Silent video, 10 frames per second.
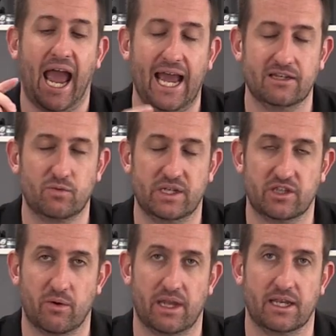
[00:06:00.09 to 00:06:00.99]
And we're
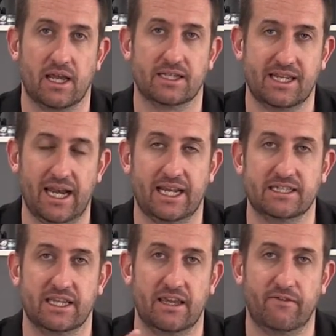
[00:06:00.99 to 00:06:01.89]
doing
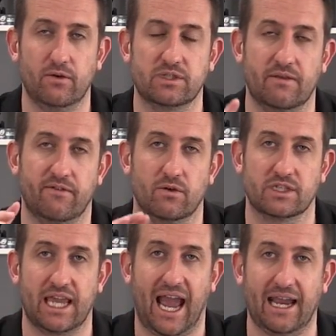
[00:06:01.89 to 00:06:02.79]
1080,
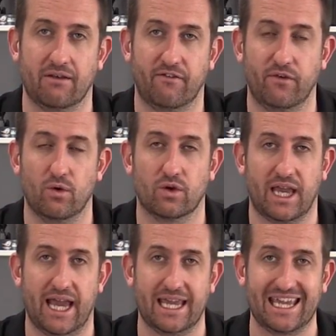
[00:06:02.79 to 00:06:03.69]
1440, and
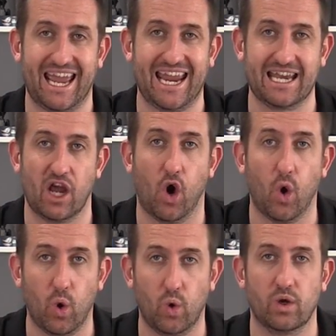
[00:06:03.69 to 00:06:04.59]
4K in
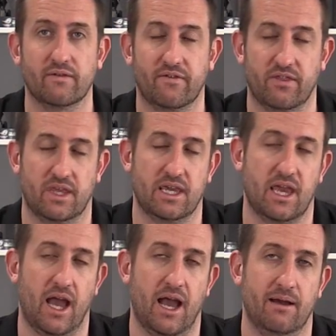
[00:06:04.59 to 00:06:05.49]
all of the
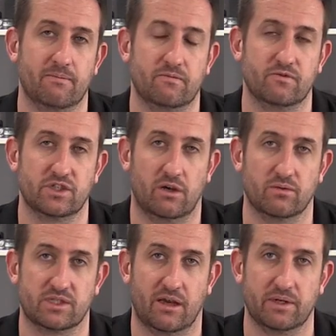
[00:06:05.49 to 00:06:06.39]
um,
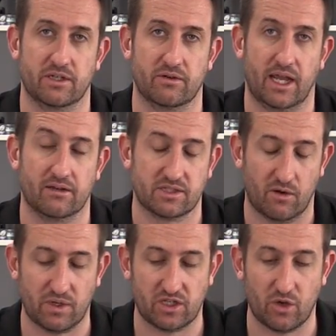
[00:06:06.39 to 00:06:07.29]
results that we do now. So
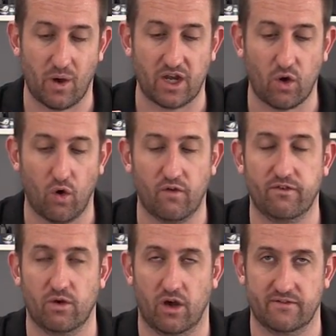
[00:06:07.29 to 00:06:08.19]
we do an
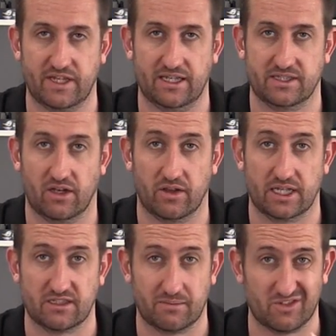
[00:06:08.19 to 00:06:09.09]
awful lot of testing on
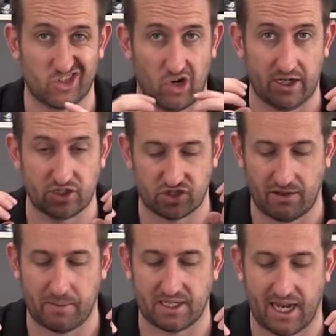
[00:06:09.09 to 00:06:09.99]
these to try and
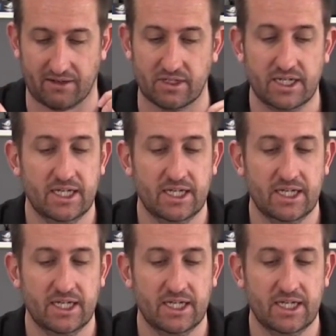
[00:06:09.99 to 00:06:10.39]
strip it down.